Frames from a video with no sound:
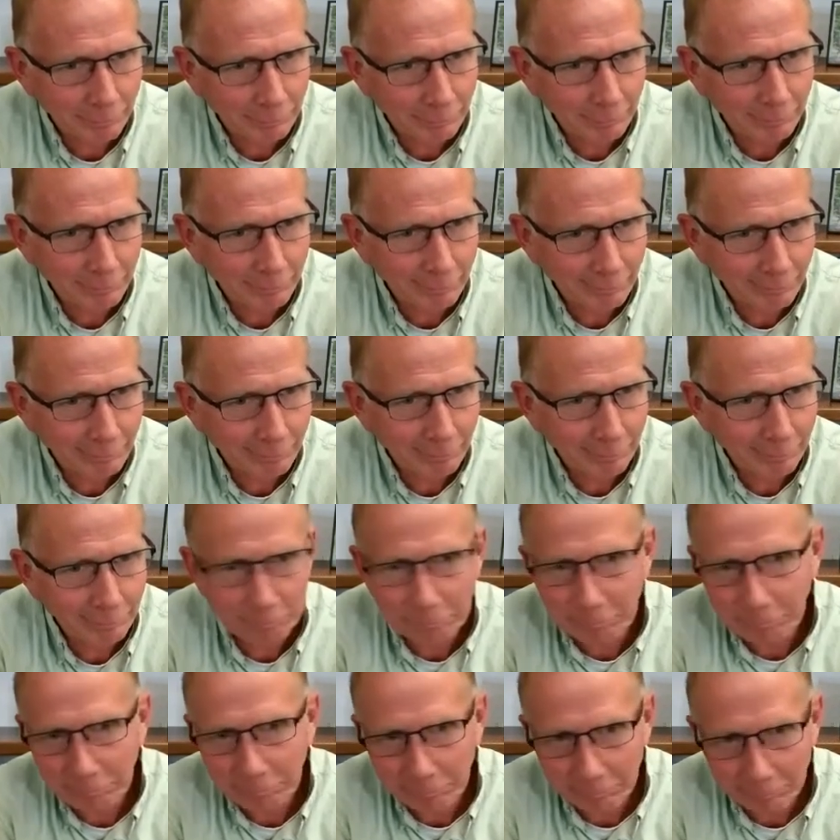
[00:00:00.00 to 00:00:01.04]

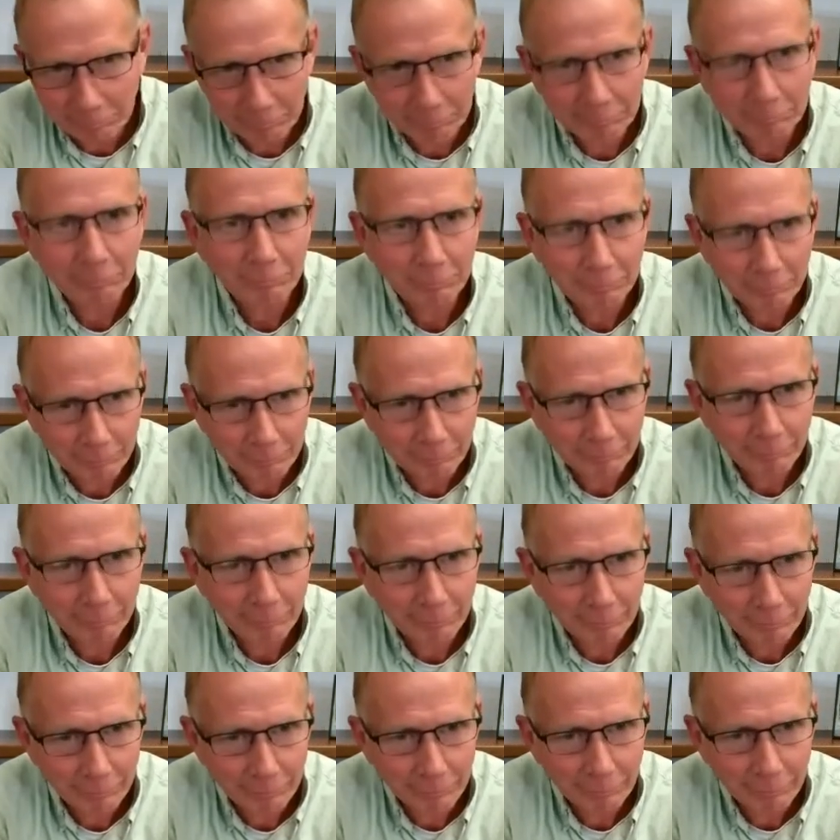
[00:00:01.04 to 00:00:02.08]

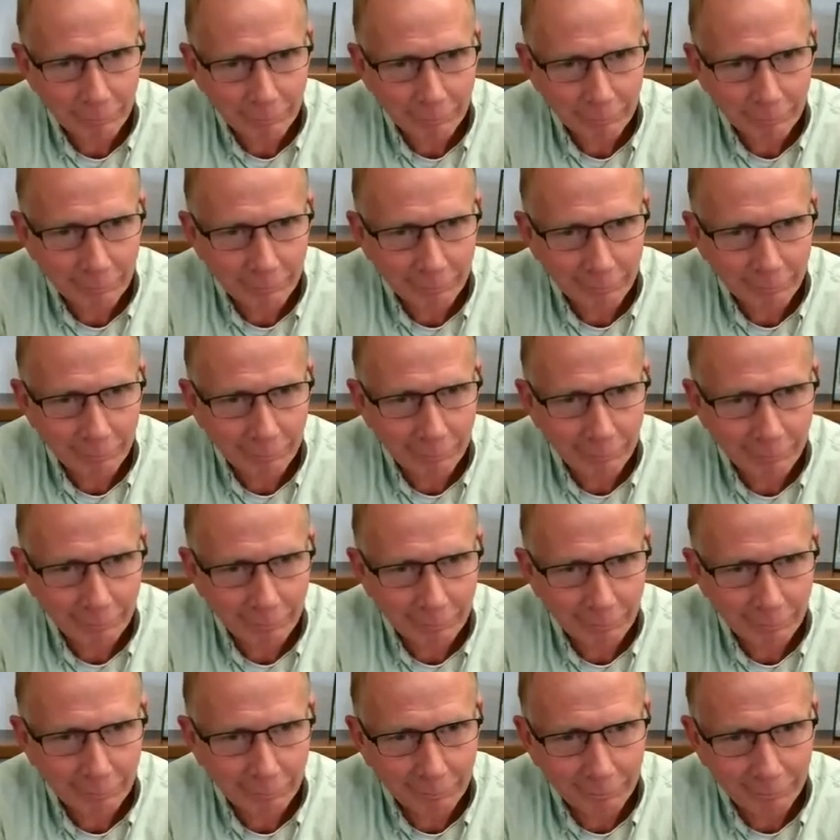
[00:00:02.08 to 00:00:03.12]

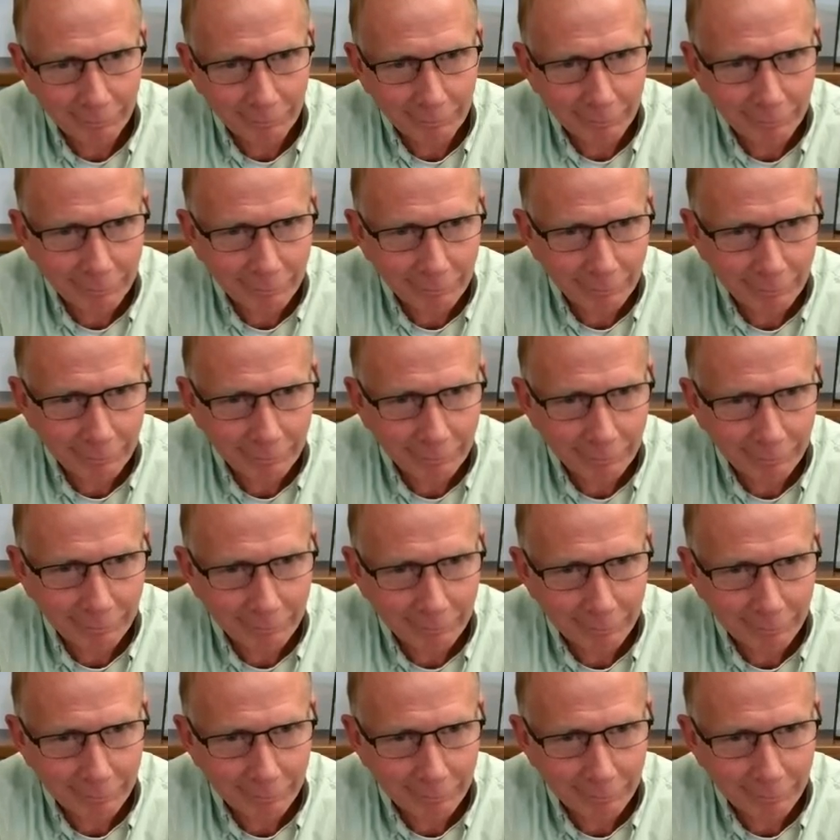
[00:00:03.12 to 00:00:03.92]
[no speech]